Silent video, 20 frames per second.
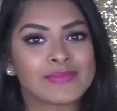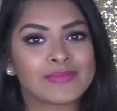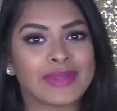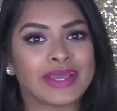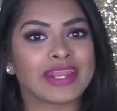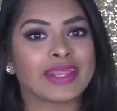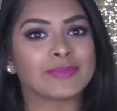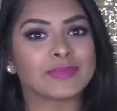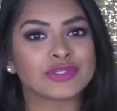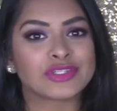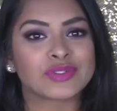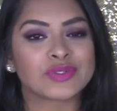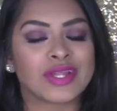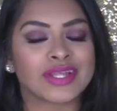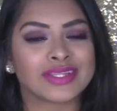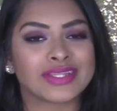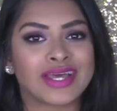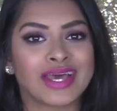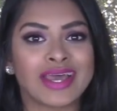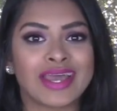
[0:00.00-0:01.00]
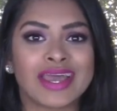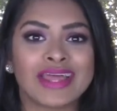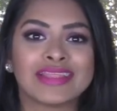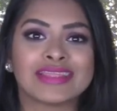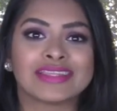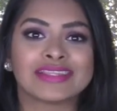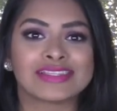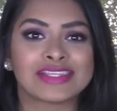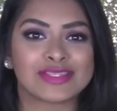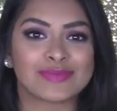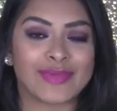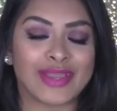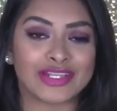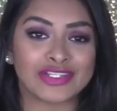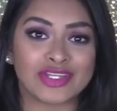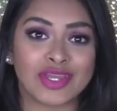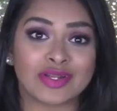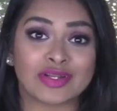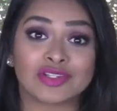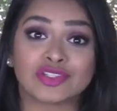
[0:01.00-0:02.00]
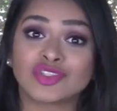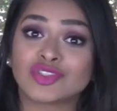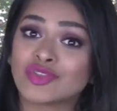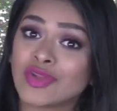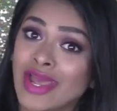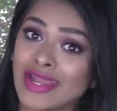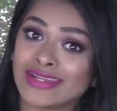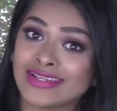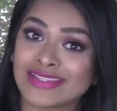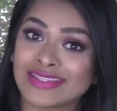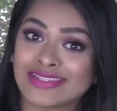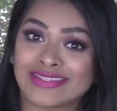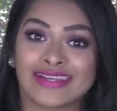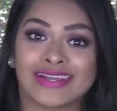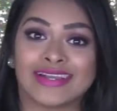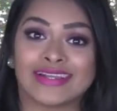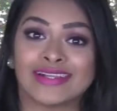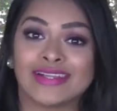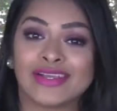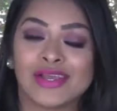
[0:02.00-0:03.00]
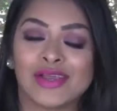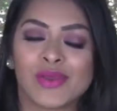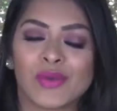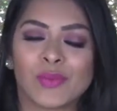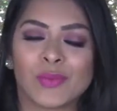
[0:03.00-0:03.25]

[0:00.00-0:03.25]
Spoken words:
My name is Shraddha and this is my channel SHRADYSSTYLE,